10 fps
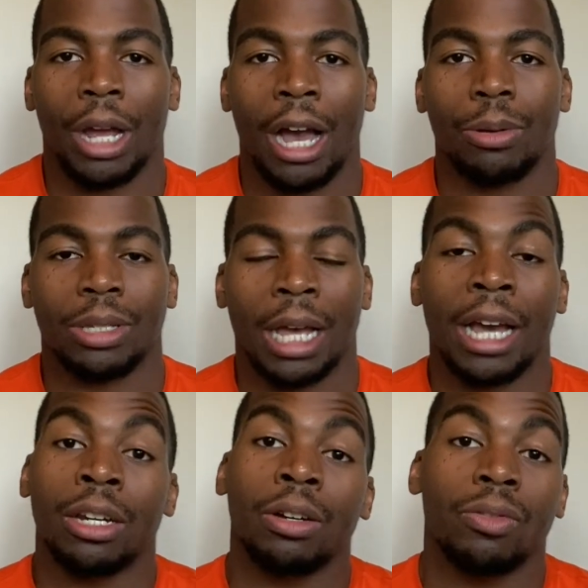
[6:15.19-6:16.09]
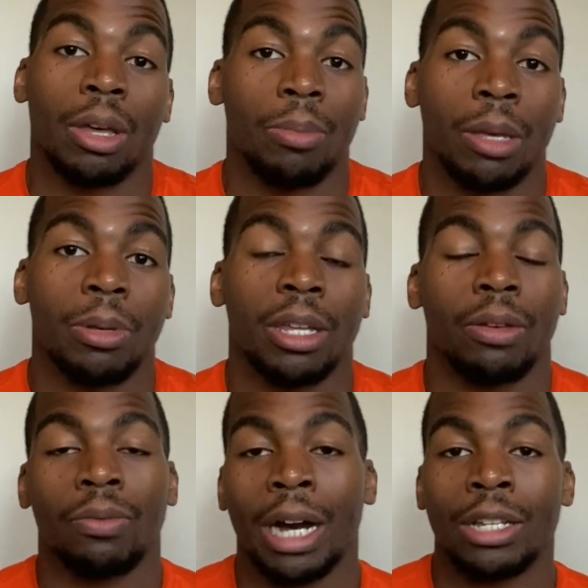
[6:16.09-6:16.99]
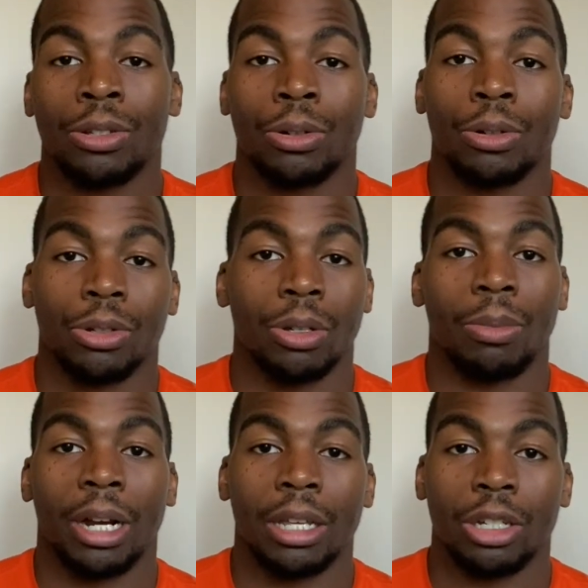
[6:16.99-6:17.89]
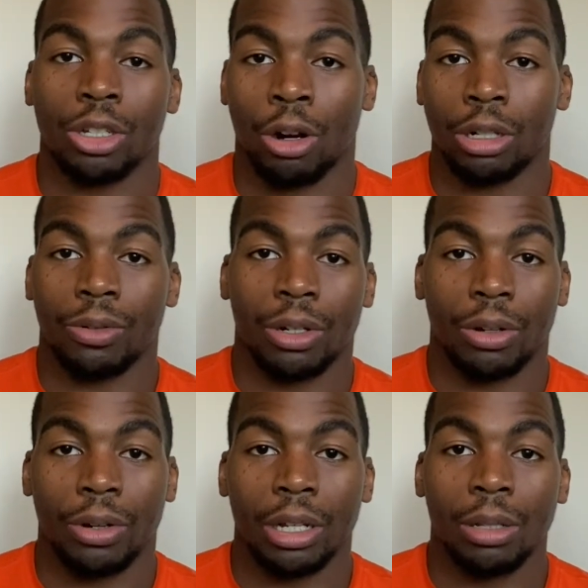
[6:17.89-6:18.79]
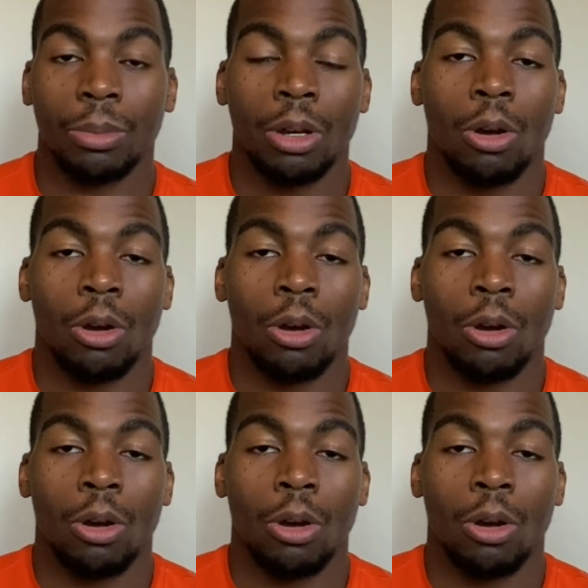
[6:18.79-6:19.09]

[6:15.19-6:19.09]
outside of that maybe an advisor or somebody in charge of your curriculum